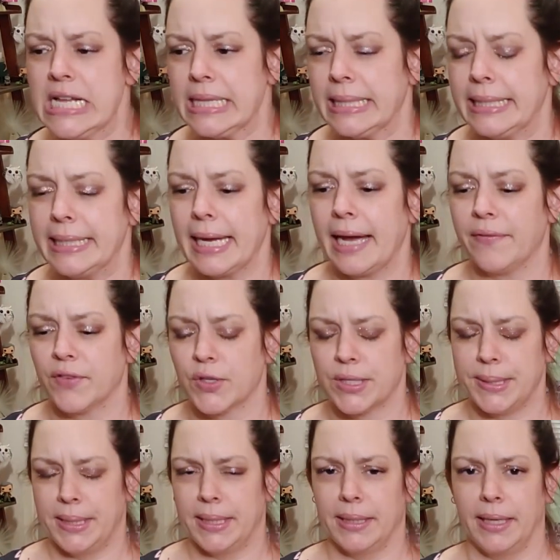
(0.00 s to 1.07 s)
Like, after
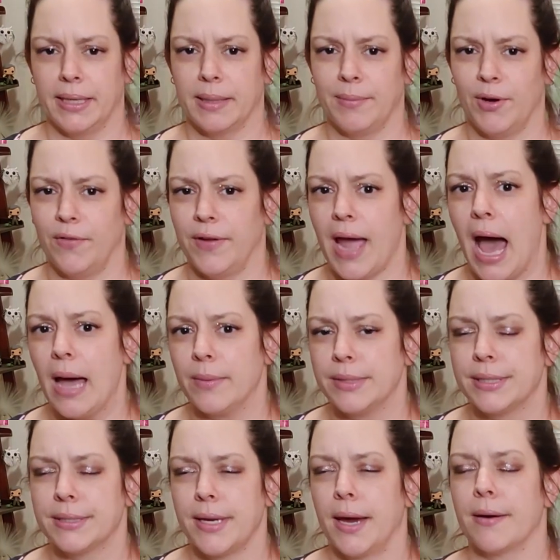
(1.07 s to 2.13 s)
seeing, like, the movie, I
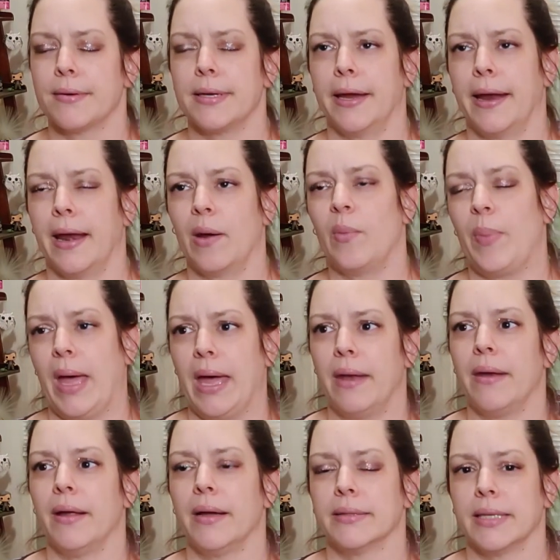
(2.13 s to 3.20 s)
was scared to get out of bed
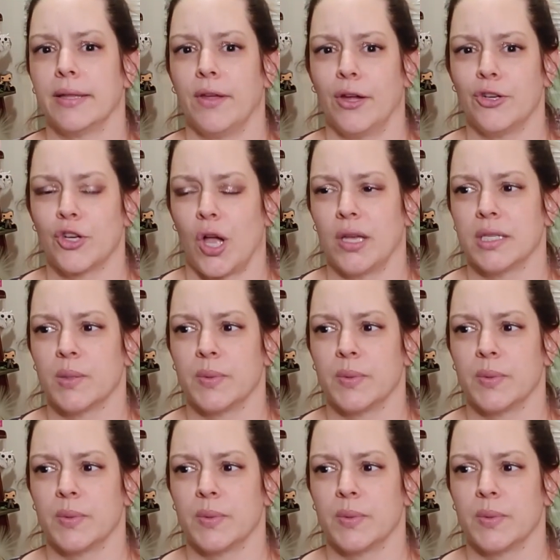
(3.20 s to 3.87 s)
because I thought Jaws